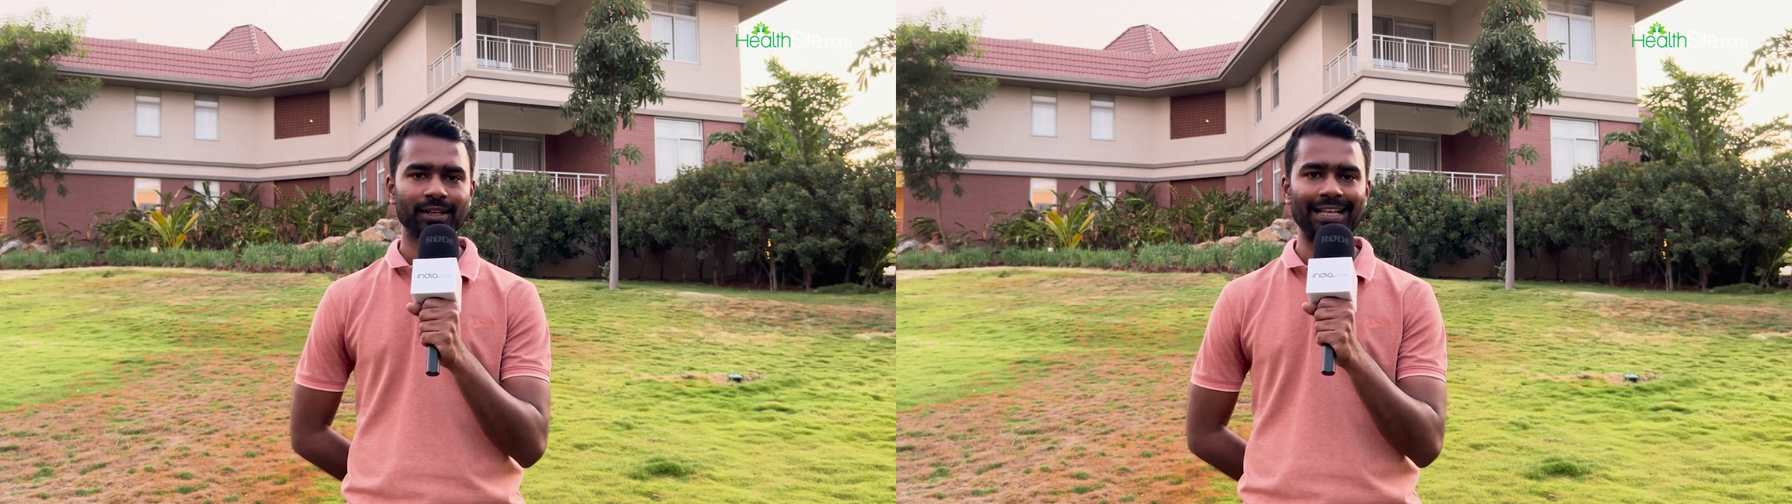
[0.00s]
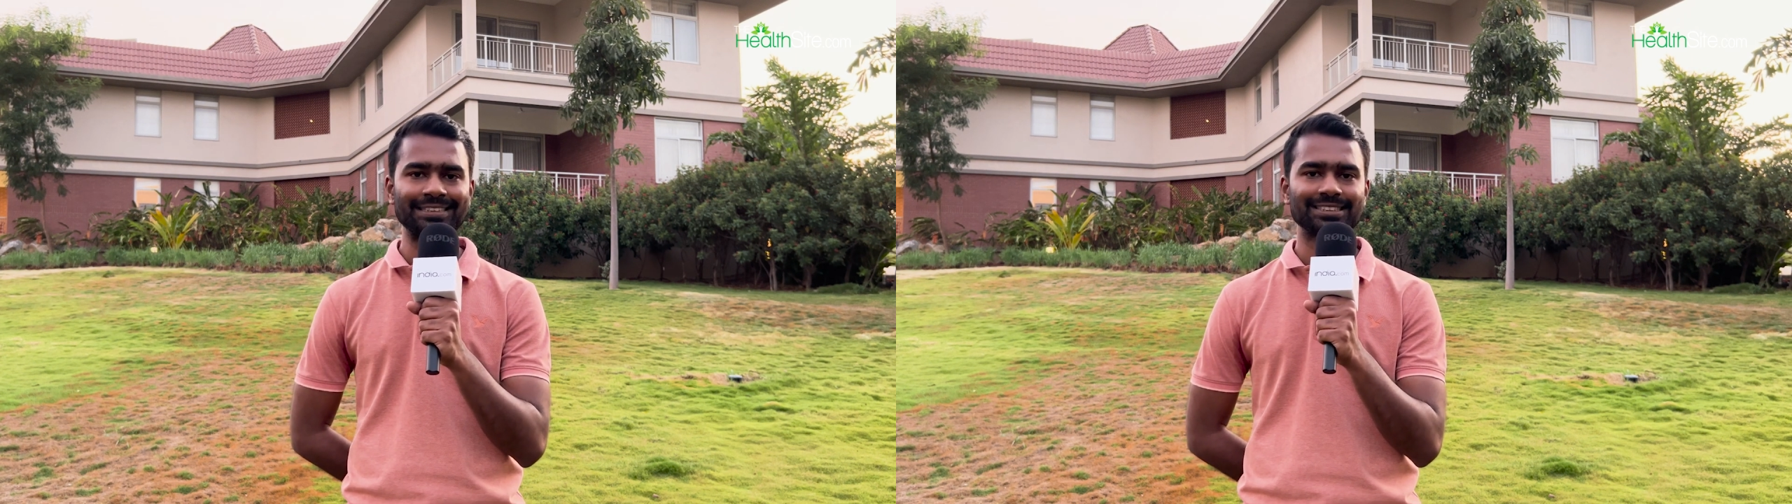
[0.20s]

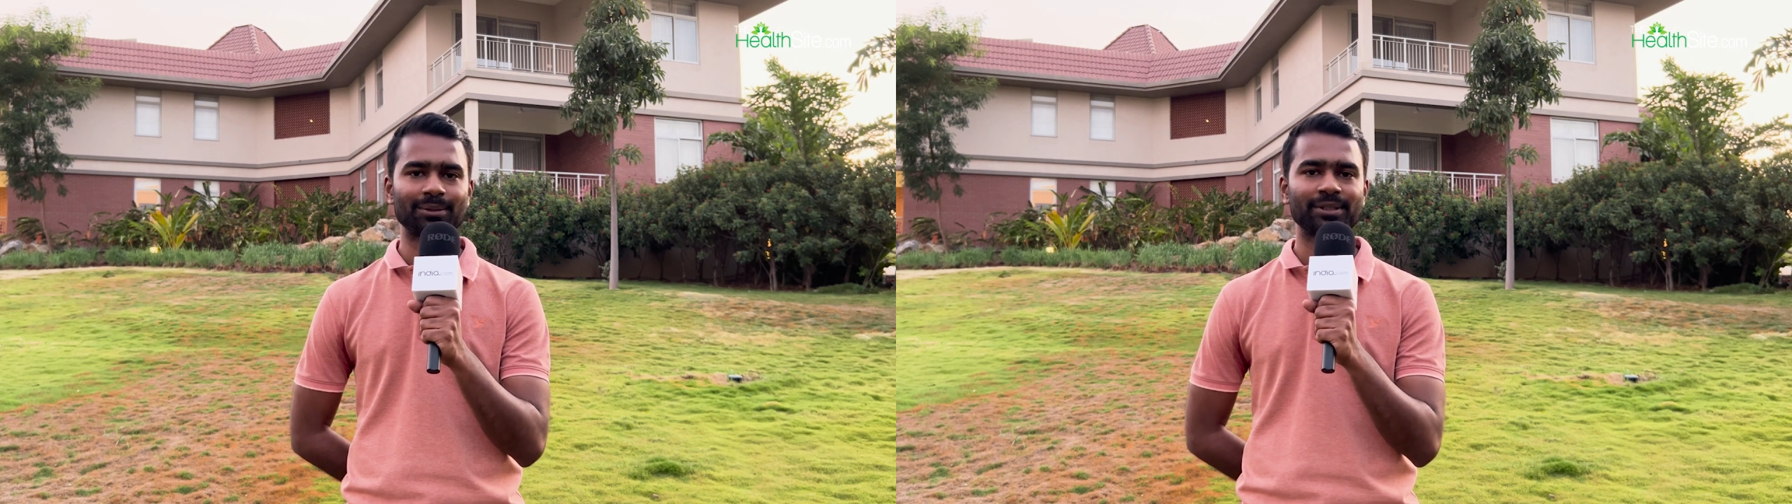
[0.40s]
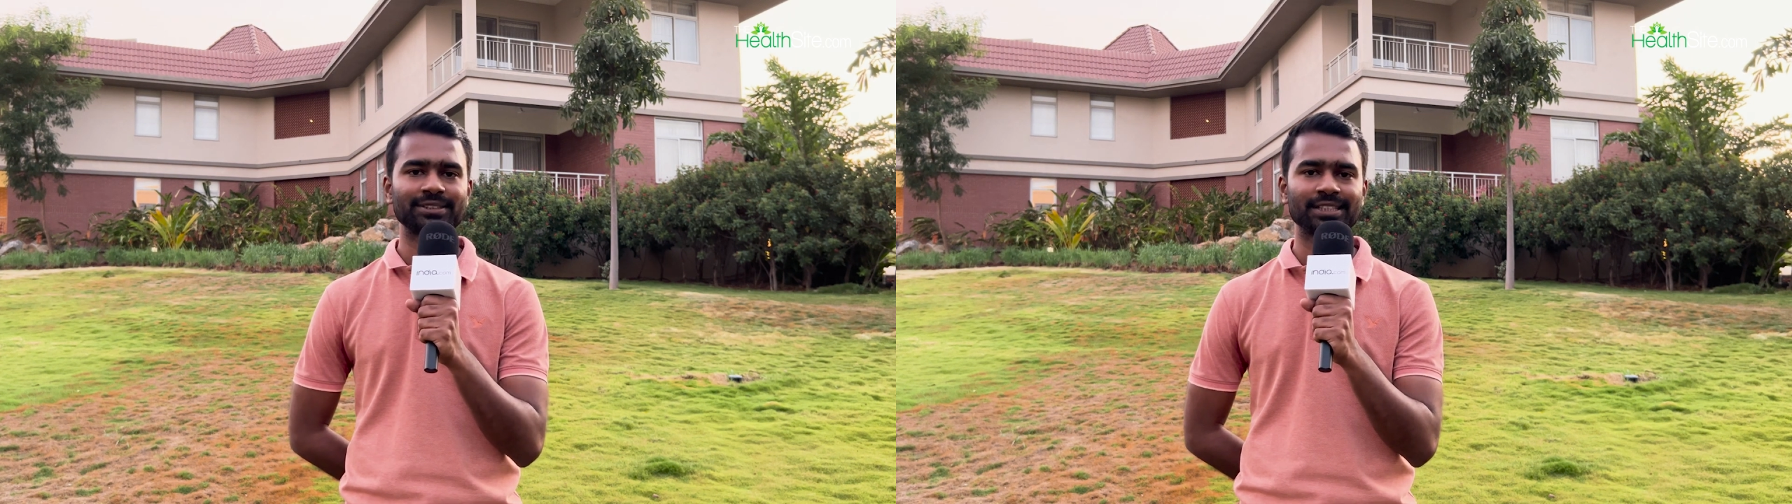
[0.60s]
In
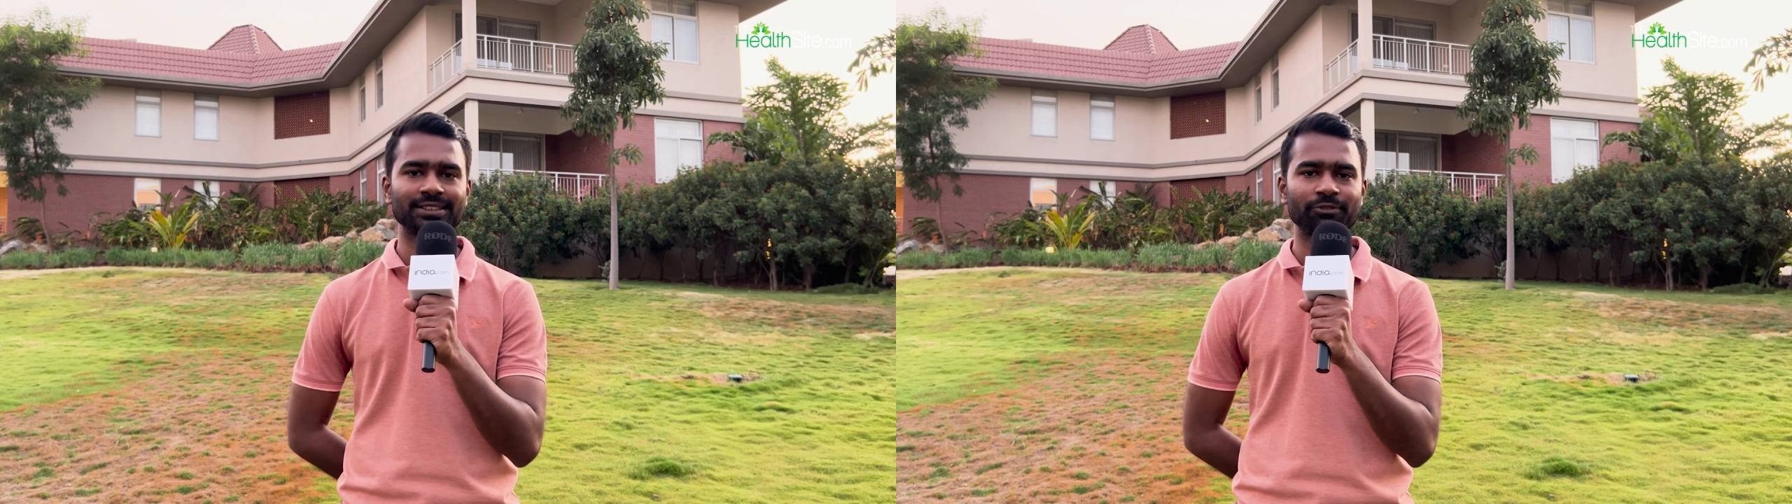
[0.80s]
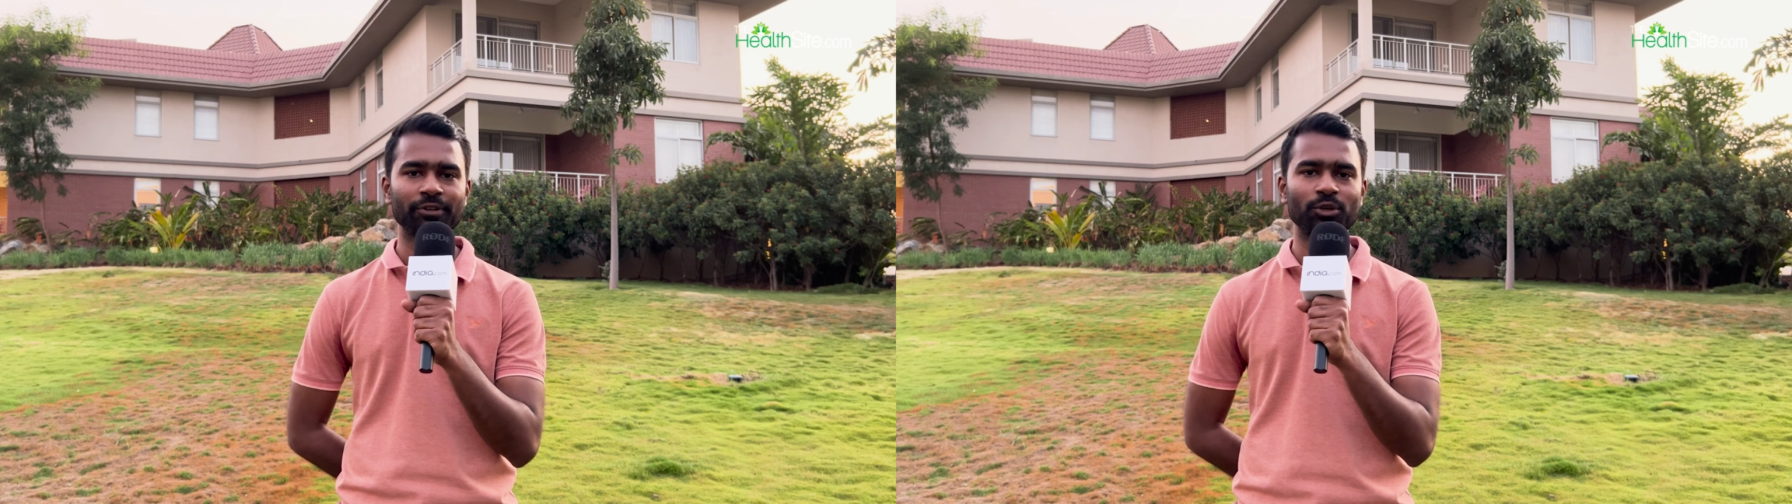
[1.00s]
summer
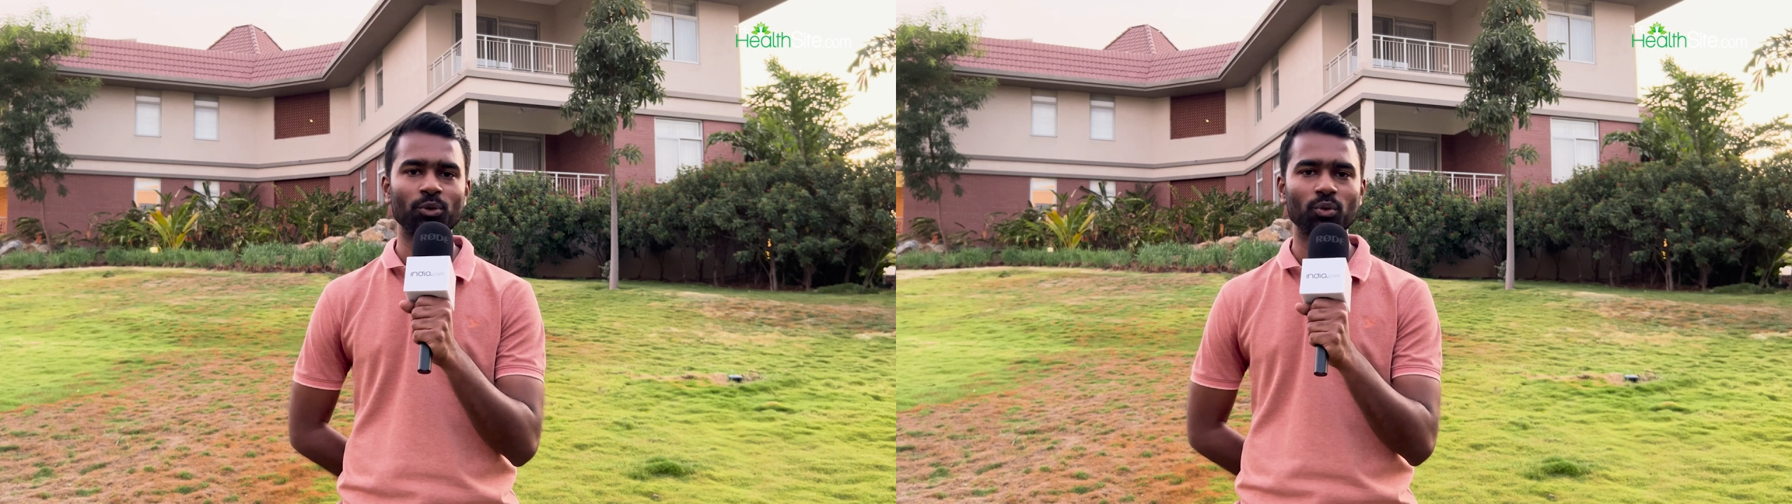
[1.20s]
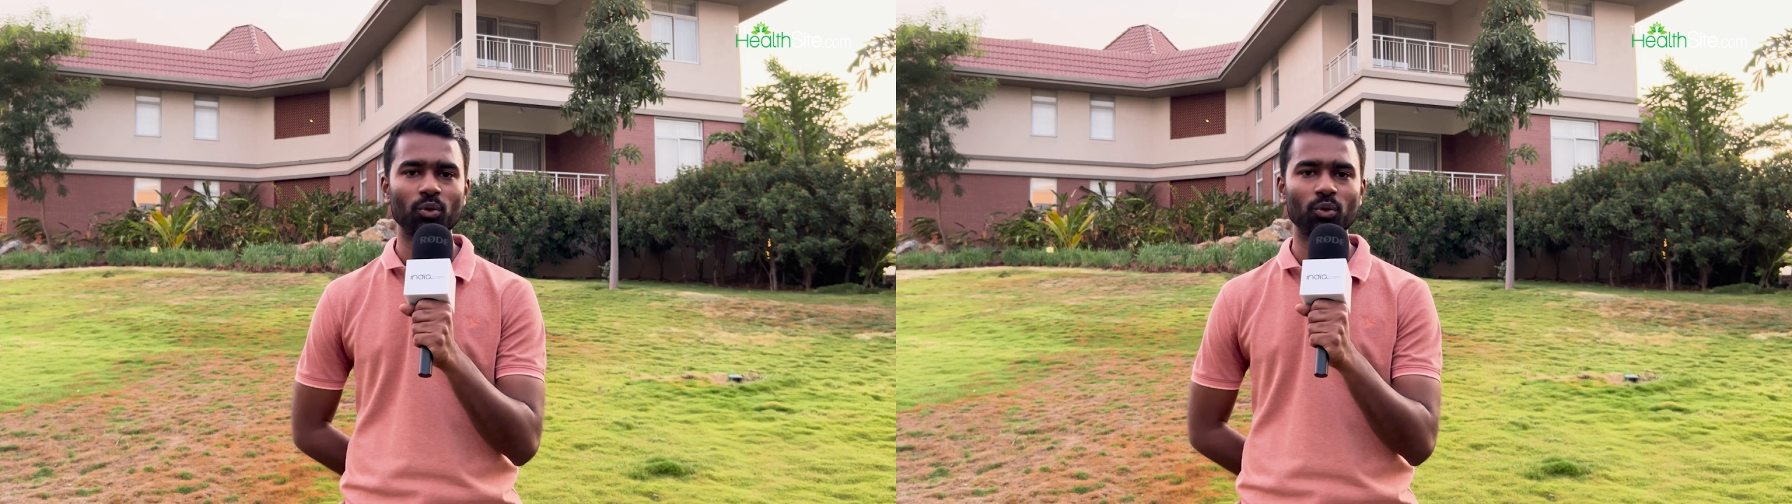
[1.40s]
season we do